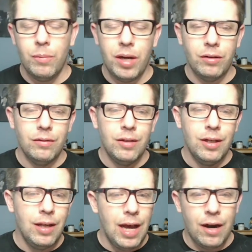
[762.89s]
model?
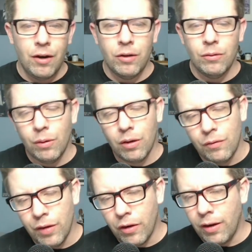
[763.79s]
I don't know. We're going
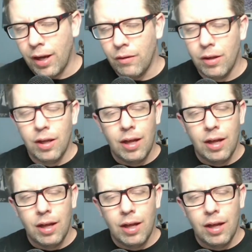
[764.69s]
to figure it out.